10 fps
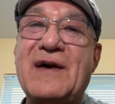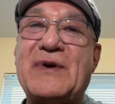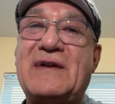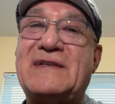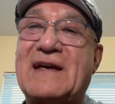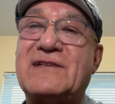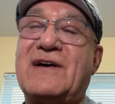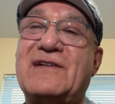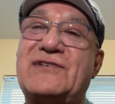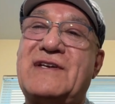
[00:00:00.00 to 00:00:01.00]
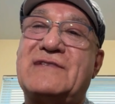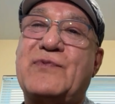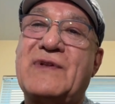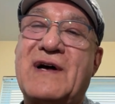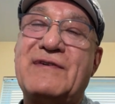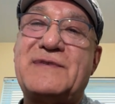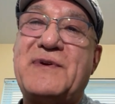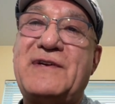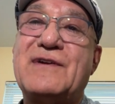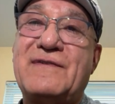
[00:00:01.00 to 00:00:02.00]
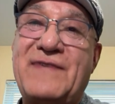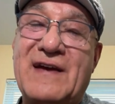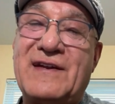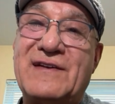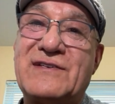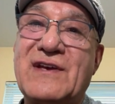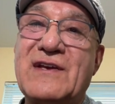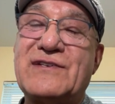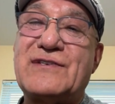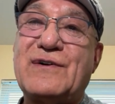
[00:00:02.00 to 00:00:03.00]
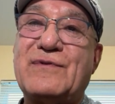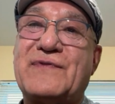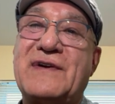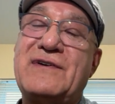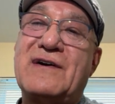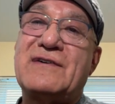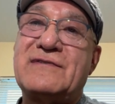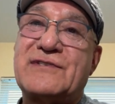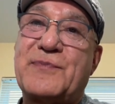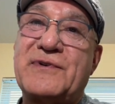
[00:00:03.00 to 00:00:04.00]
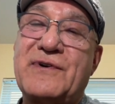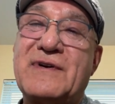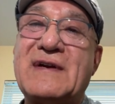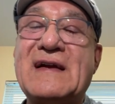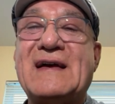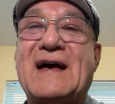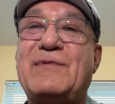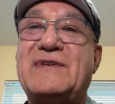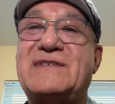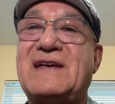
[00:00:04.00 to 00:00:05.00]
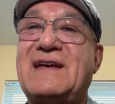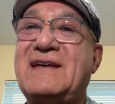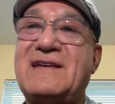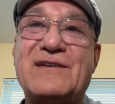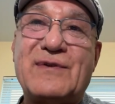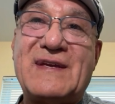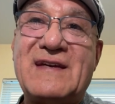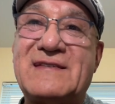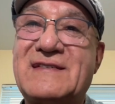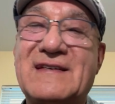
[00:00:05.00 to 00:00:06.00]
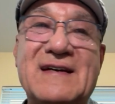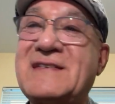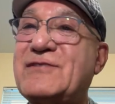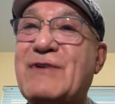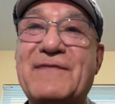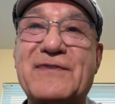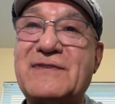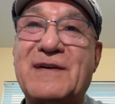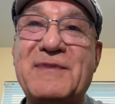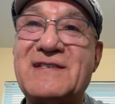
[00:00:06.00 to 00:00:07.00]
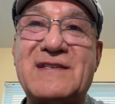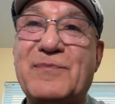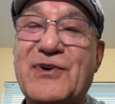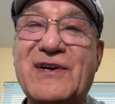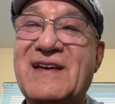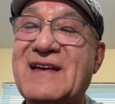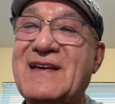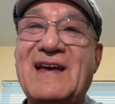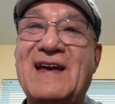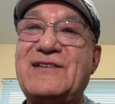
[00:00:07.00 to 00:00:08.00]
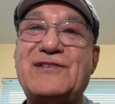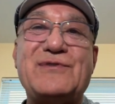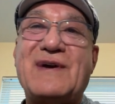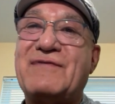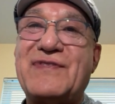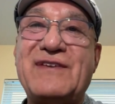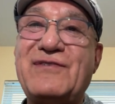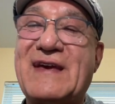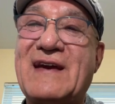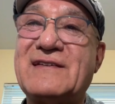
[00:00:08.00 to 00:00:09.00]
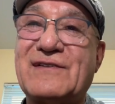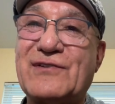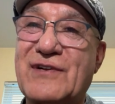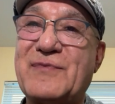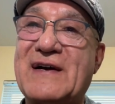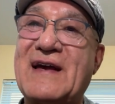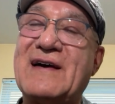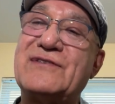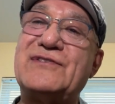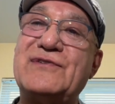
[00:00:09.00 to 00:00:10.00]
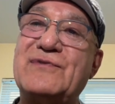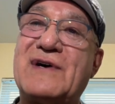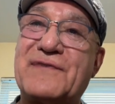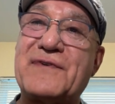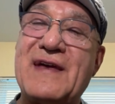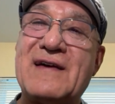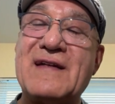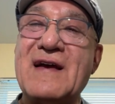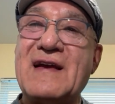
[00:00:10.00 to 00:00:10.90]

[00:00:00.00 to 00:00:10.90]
But technology will always be your advantage. So a young entrepreneur, I would say, get Instagram for Dummies, the book, and do everything you can to learn about how to offer that.